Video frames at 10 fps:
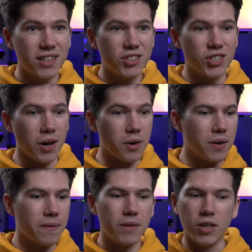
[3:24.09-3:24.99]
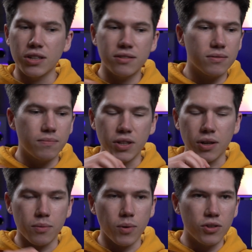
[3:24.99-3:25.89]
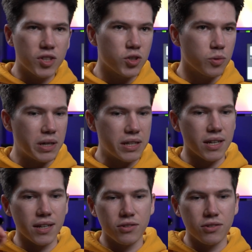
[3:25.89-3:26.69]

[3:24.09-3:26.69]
So you can, you know, on social media